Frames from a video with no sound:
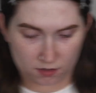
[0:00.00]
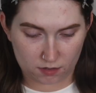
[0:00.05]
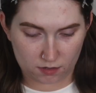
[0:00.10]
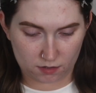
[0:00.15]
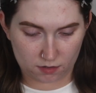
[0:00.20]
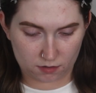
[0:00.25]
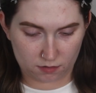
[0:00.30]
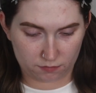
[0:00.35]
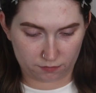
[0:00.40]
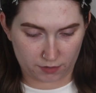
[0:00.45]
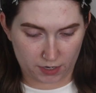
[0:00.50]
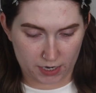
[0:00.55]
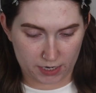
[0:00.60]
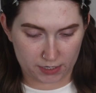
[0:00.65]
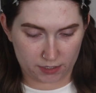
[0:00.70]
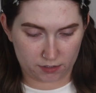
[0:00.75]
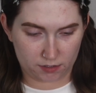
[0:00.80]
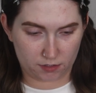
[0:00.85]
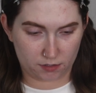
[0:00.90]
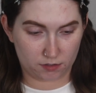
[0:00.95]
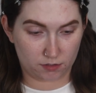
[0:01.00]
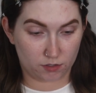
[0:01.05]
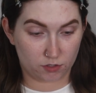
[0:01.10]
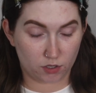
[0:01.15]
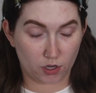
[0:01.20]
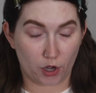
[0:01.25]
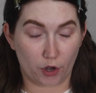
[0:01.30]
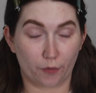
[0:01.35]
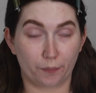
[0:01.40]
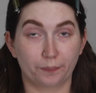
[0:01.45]
All right,
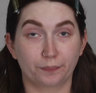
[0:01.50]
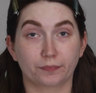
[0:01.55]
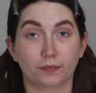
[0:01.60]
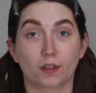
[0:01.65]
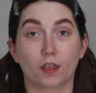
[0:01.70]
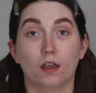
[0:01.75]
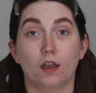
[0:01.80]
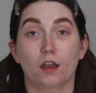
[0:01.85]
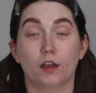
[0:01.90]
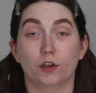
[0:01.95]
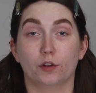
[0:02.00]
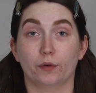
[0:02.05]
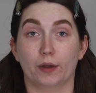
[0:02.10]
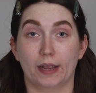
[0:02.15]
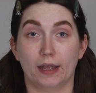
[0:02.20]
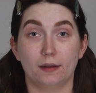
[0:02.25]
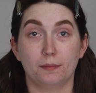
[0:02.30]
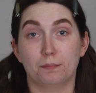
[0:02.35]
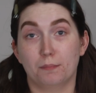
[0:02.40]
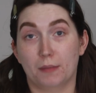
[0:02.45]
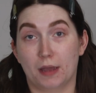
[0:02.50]
so Grant